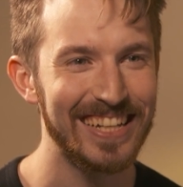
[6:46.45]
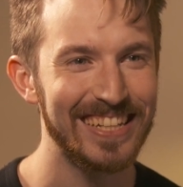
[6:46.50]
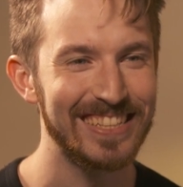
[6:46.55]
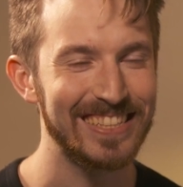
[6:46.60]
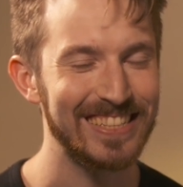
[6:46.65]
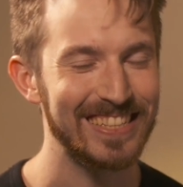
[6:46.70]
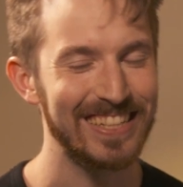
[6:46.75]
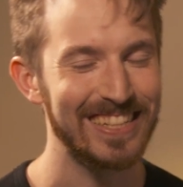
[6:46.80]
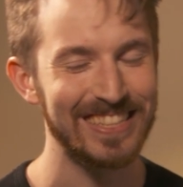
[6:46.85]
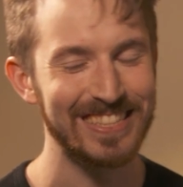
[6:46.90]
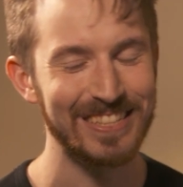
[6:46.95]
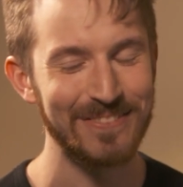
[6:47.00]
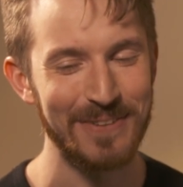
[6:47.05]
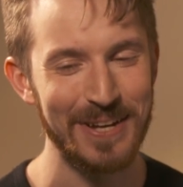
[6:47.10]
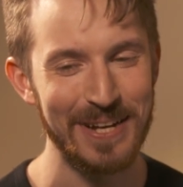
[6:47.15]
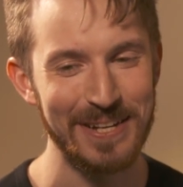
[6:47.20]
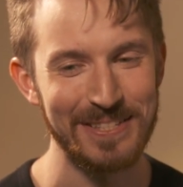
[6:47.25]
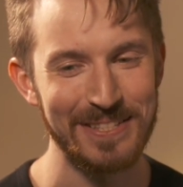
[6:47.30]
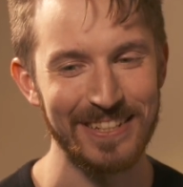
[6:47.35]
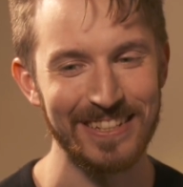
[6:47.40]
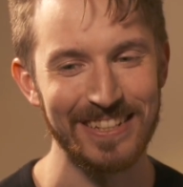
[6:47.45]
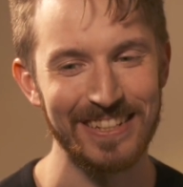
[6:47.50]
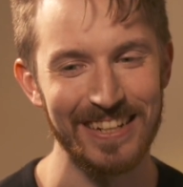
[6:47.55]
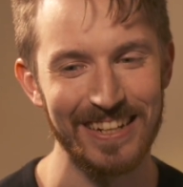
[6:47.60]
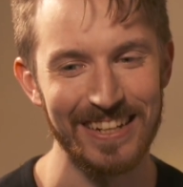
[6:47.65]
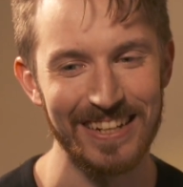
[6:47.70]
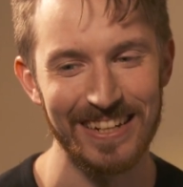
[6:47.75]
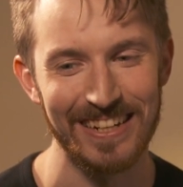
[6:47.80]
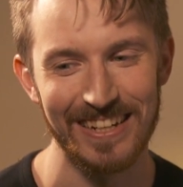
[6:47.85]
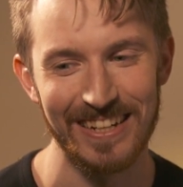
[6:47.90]
Yeah, it's, it's yeah. amazing,
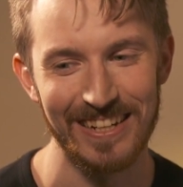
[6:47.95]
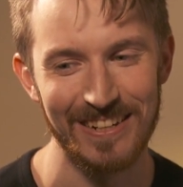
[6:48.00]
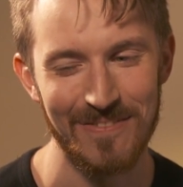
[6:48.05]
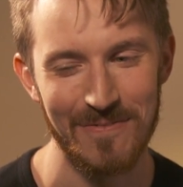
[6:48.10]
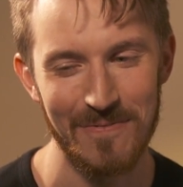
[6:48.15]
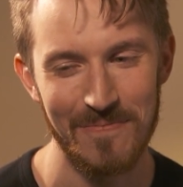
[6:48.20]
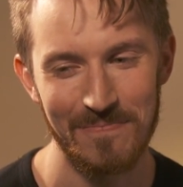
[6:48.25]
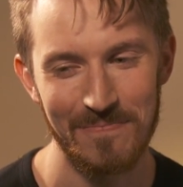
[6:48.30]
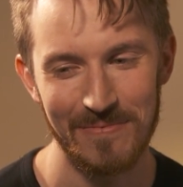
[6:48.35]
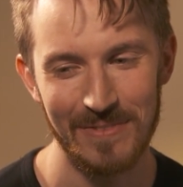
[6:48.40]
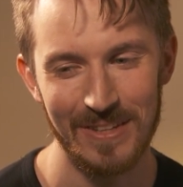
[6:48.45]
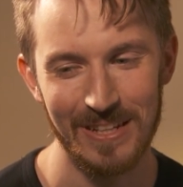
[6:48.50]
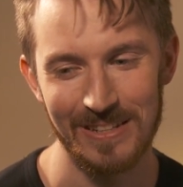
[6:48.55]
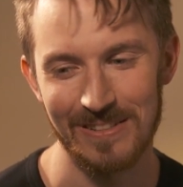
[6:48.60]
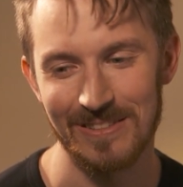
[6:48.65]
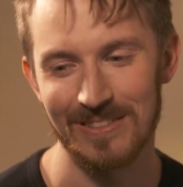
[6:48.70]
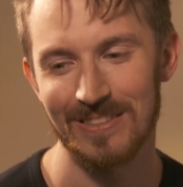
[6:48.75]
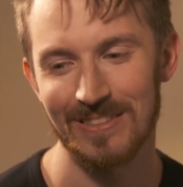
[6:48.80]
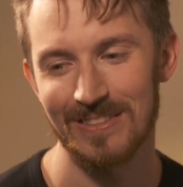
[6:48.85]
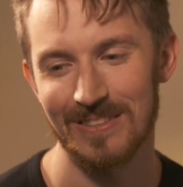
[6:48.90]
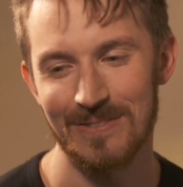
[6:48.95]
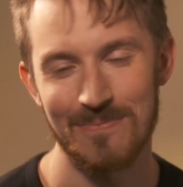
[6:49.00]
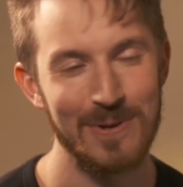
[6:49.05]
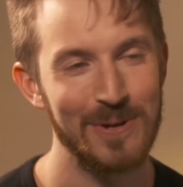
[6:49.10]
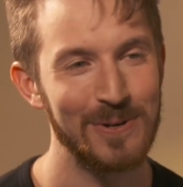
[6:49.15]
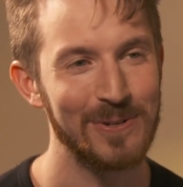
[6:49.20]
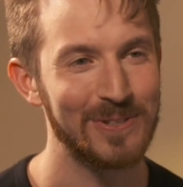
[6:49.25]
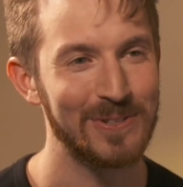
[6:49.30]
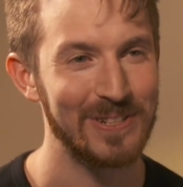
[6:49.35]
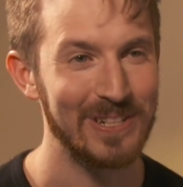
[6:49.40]
and yeah. um, as
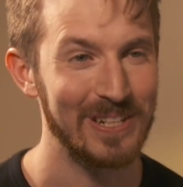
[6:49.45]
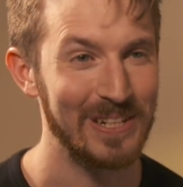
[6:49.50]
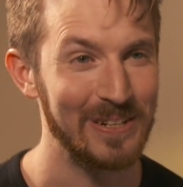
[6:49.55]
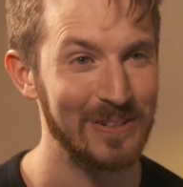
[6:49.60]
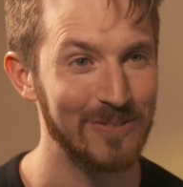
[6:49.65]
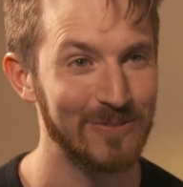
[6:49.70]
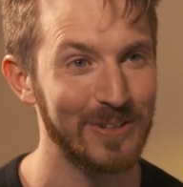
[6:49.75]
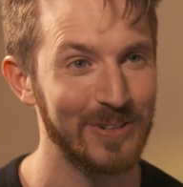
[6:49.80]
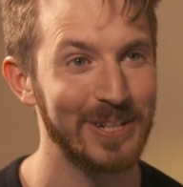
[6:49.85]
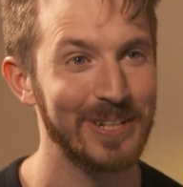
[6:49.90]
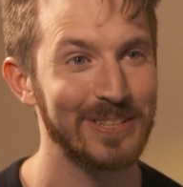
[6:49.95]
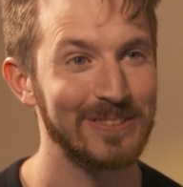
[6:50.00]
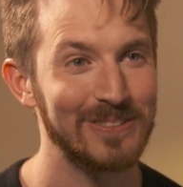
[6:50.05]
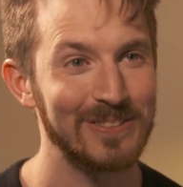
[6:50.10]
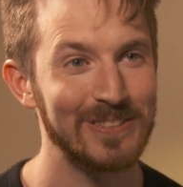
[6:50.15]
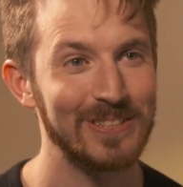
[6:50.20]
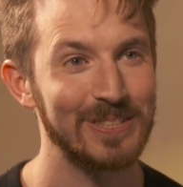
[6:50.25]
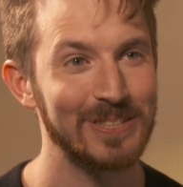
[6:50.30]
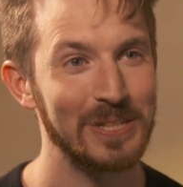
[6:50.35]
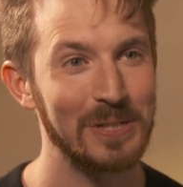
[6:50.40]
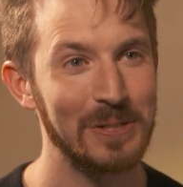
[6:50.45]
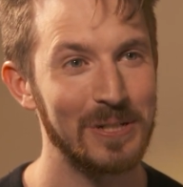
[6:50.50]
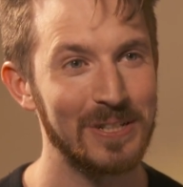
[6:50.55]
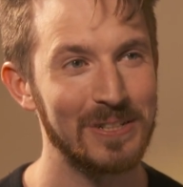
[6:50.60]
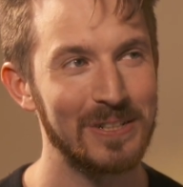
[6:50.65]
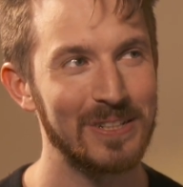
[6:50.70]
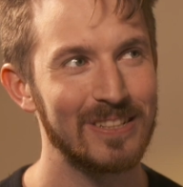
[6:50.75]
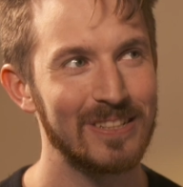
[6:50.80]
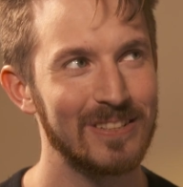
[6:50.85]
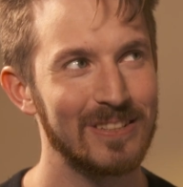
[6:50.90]
computers continue to advance, it's just mm-hmm. gonna
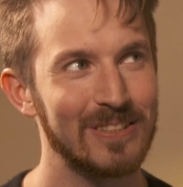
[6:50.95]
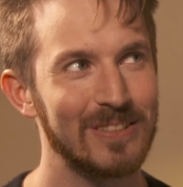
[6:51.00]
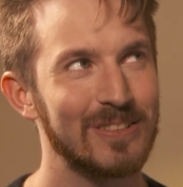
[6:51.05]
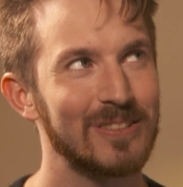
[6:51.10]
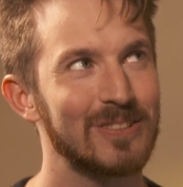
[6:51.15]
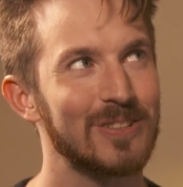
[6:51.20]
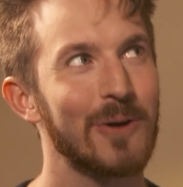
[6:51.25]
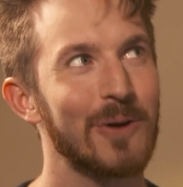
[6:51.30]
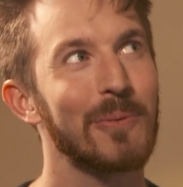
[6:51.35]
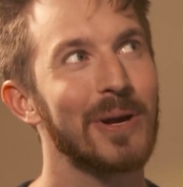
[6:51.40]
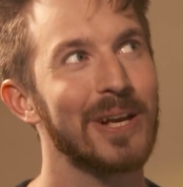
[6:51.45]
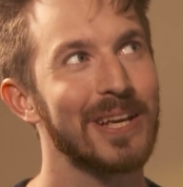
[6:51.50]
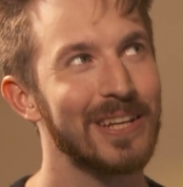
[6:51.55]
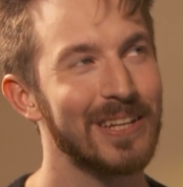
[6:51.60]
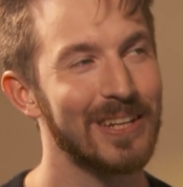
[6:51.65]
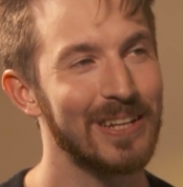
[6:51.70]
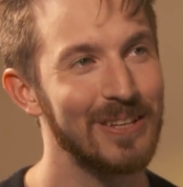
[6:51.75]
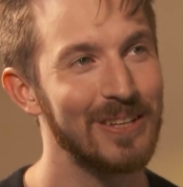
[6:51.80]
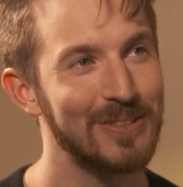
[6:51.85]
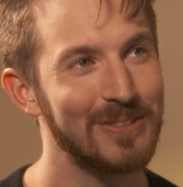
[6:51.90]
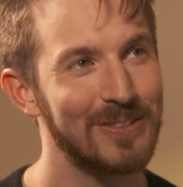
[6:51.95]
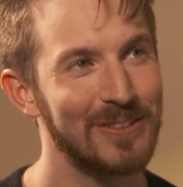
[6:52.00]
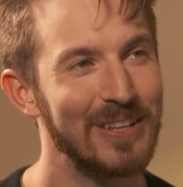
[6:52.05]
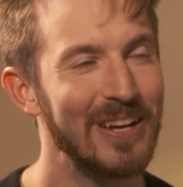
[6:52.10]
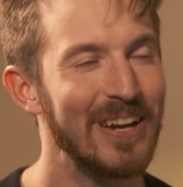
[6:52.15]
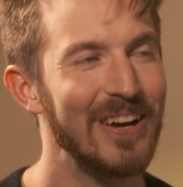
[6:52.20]
start making it easy.